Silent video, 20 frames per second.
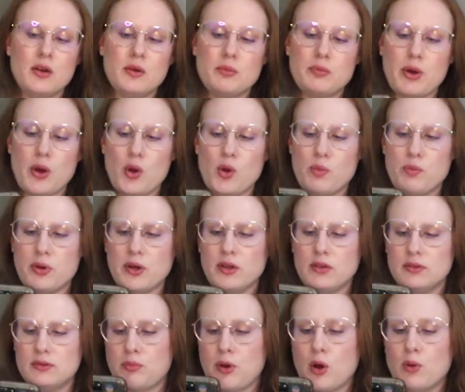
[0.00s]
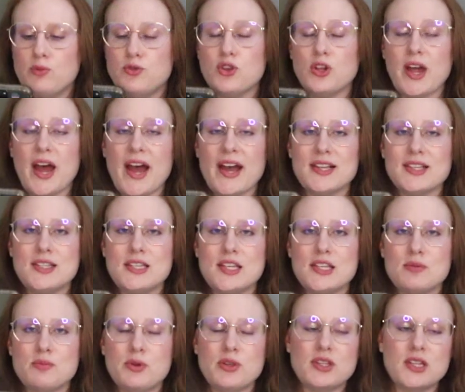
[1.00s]
Pope
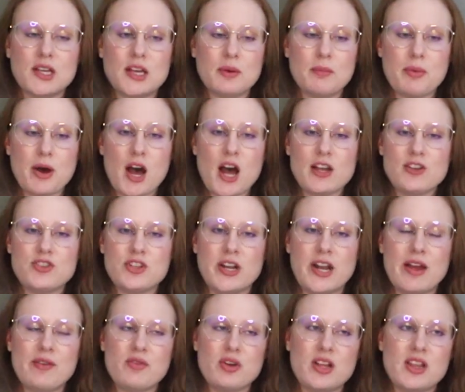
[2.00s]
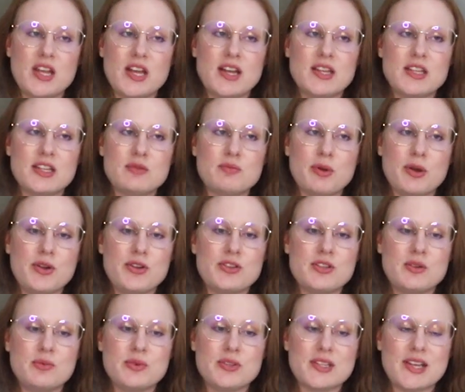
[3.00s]
Gelasius put the kibosh on everything, and this
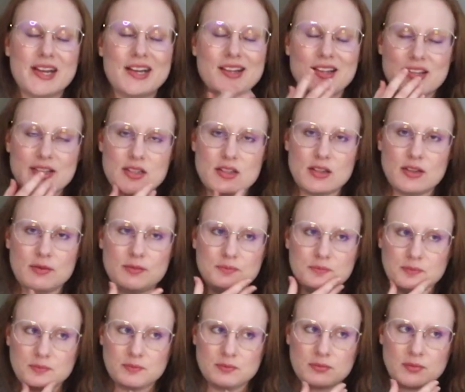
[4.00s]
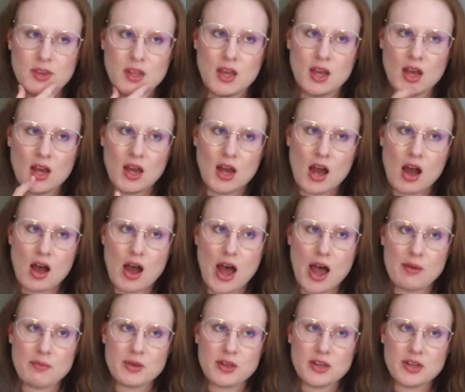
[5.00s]
person was like, listen, I'm